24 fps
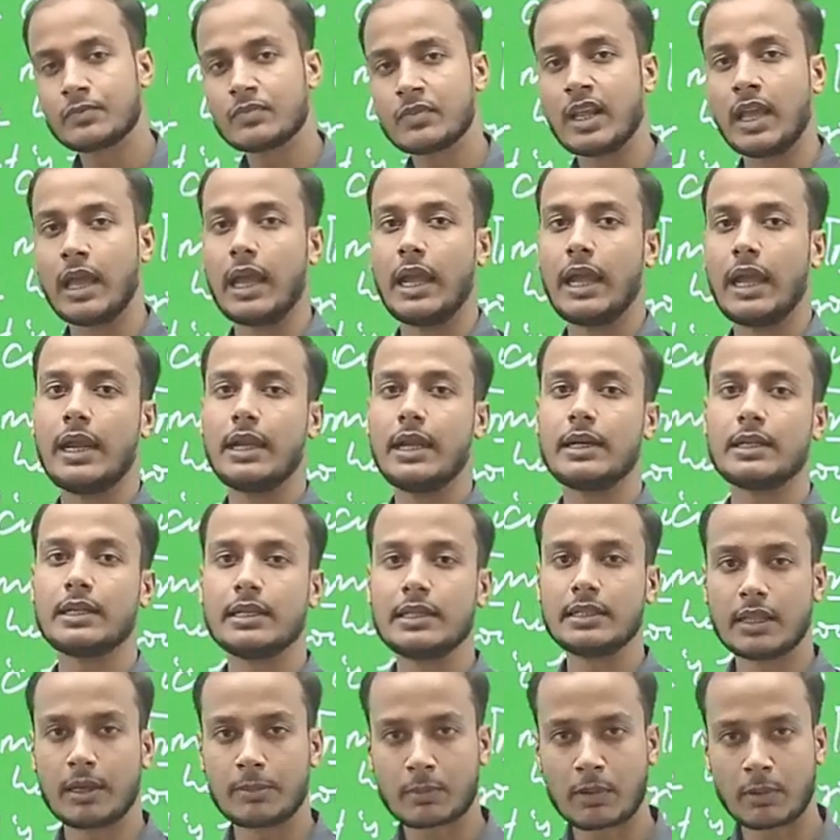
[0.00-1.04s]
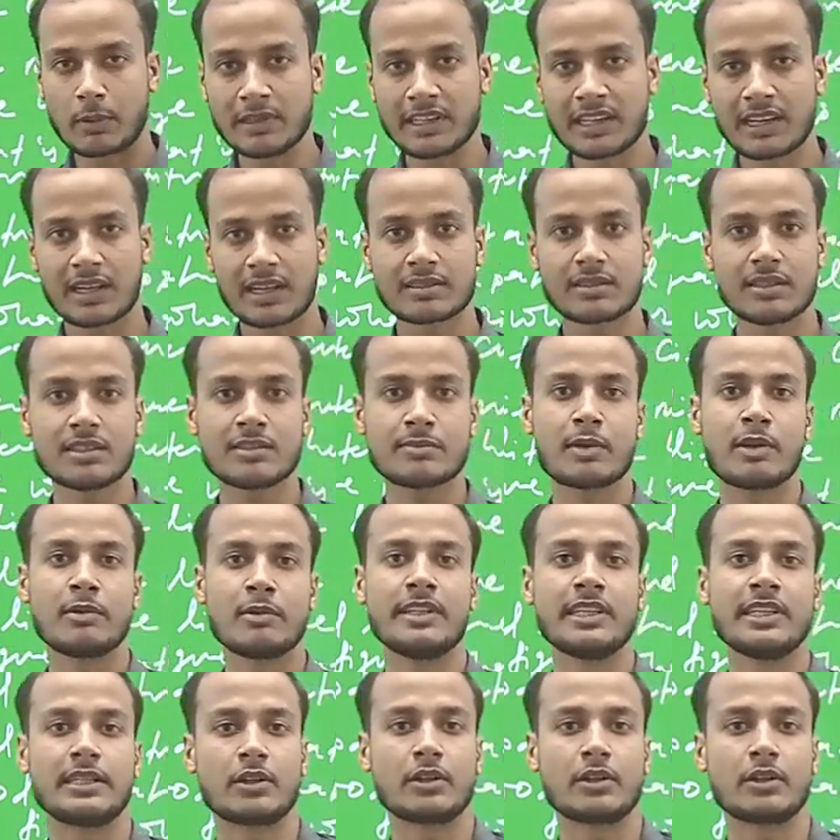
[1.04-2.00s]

and in the upcoming classes we'll be